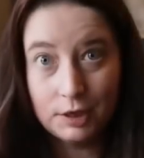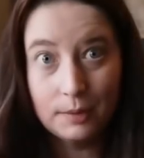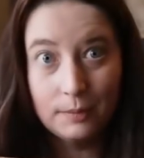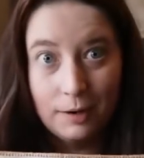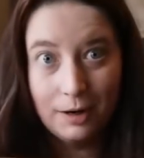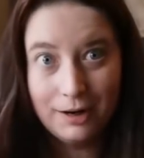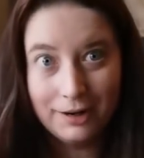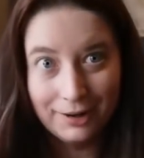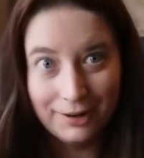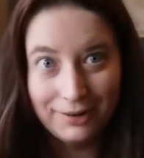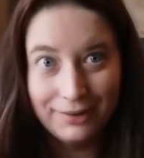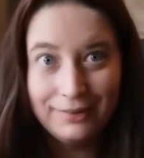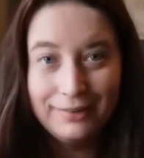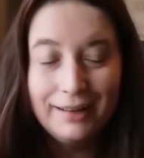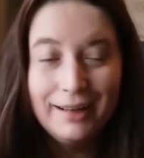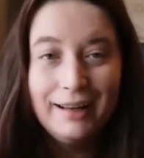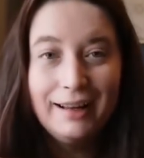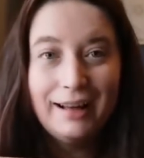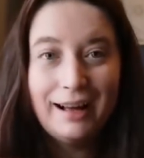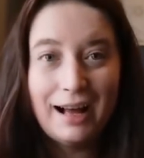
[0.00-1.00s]

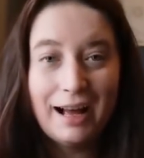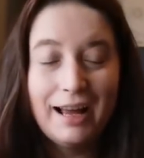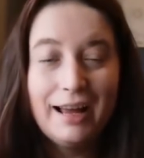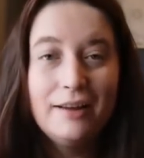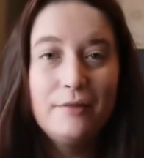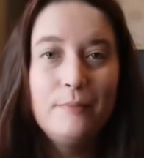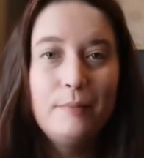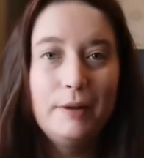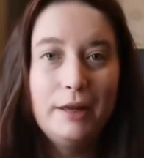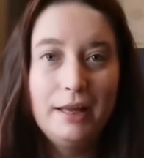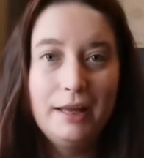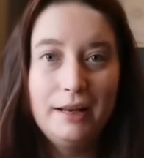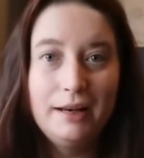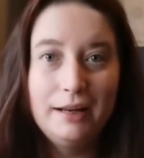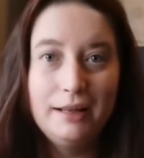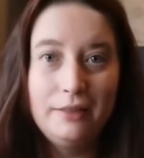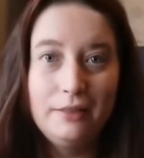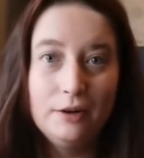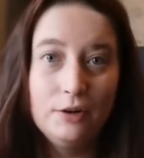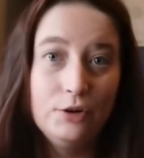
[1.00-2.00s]
tomorrow, I have
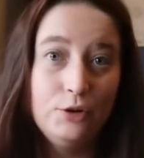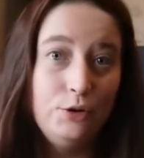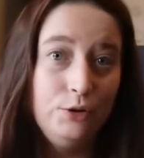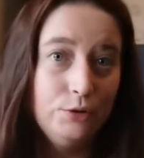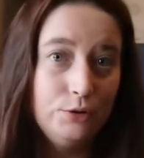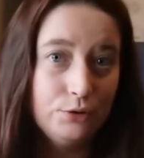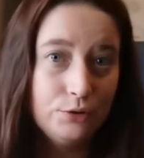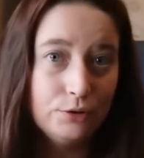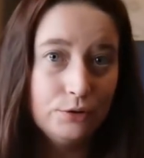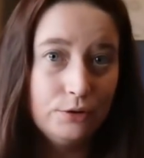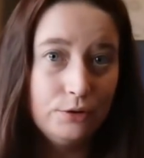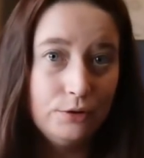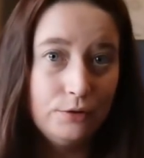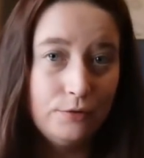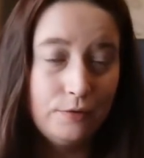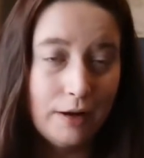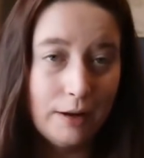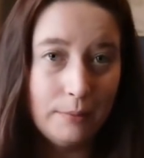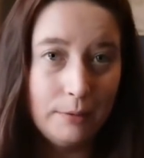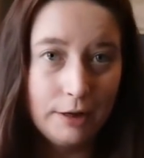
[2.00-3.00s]
been in their
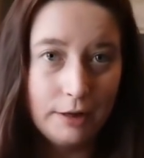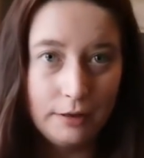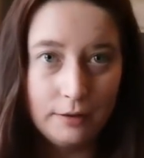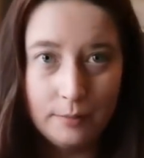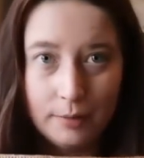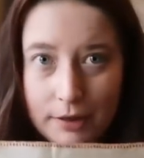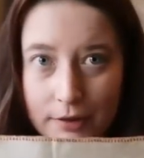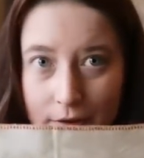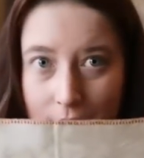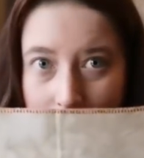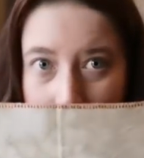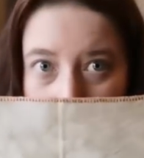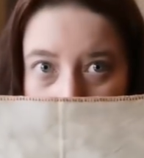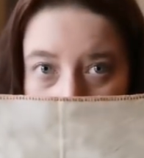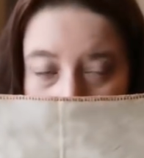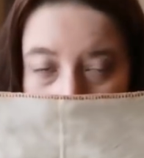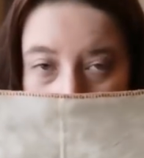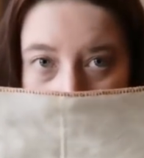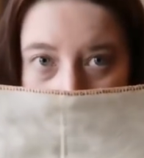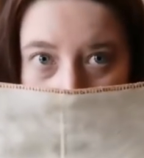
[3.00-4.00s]
neutral fabric of the month
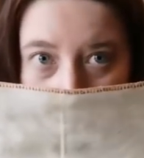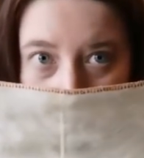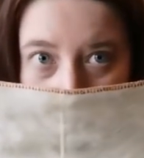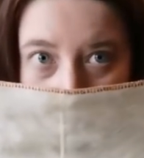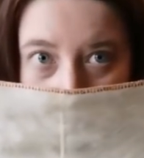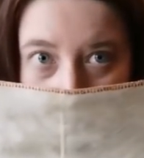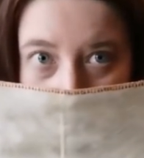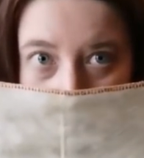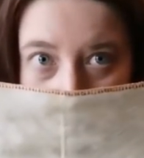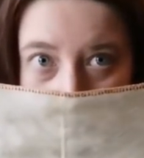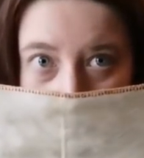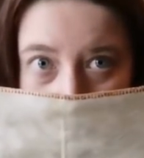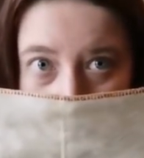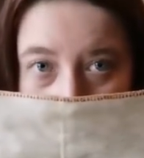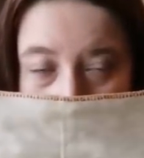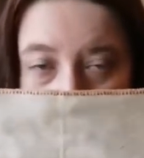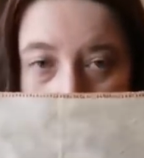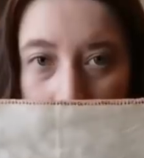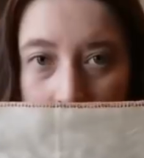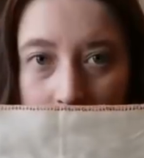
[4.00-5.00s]
club.
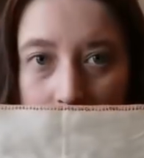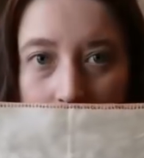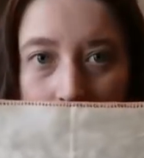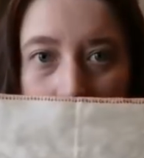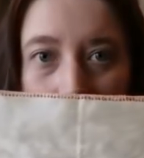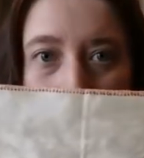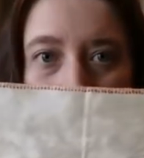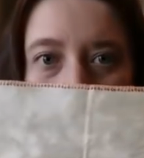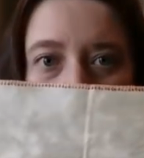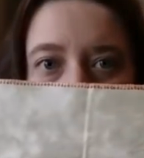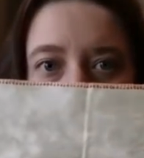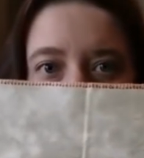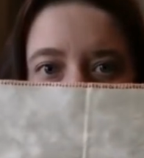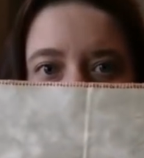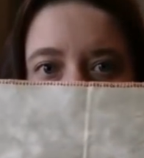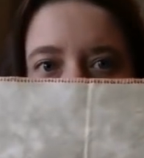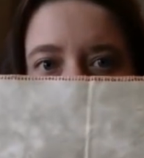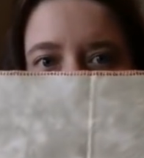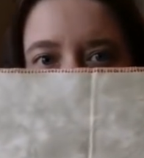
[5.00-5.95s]
Their fabric